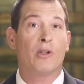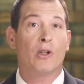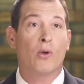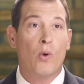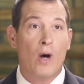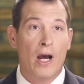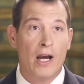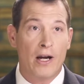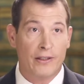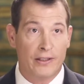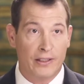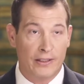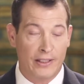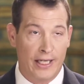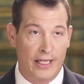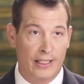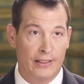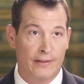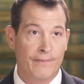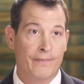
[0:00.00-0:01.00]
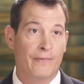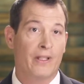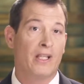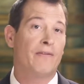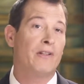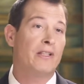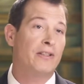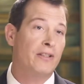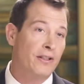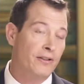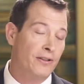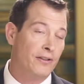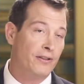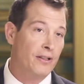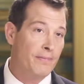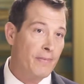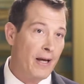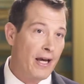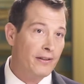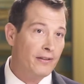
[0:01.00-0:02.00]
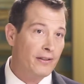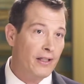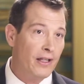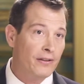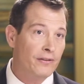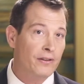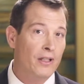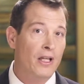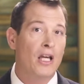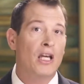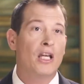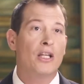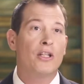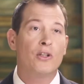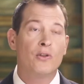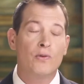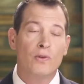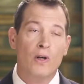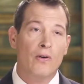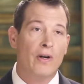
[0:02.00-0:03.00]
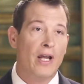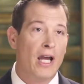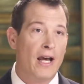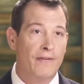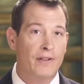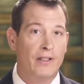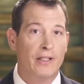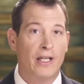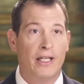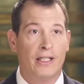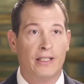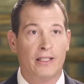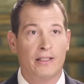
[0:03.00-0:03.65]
required to take? If he says it's the PAS test, you don't have to take